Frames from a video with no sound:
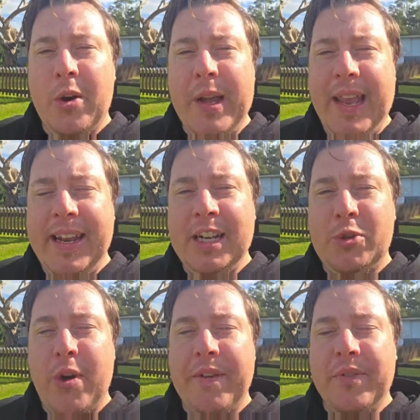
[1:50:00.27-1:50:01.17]
go ahead
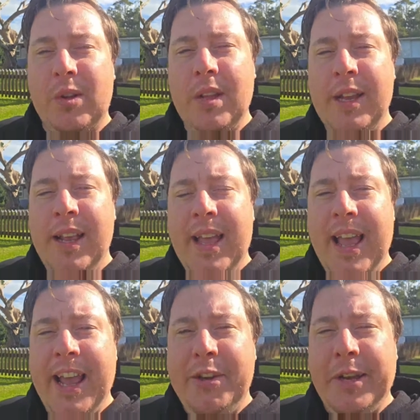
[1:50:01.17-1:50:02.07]
and travel,
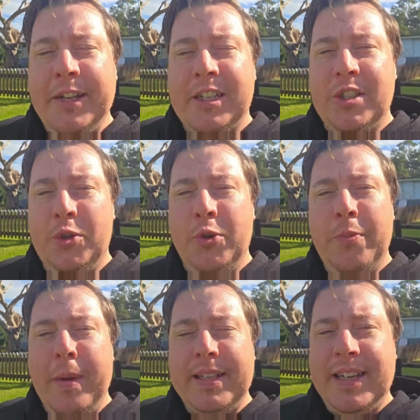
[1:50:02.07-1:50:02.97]
and you can just
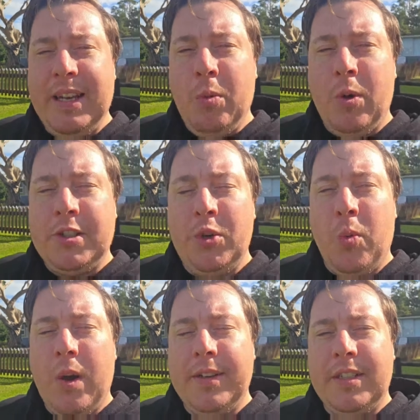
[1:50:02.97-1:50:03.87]
do basically what
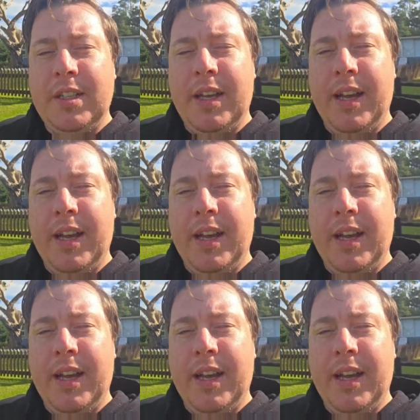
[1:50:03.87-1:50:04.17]
you want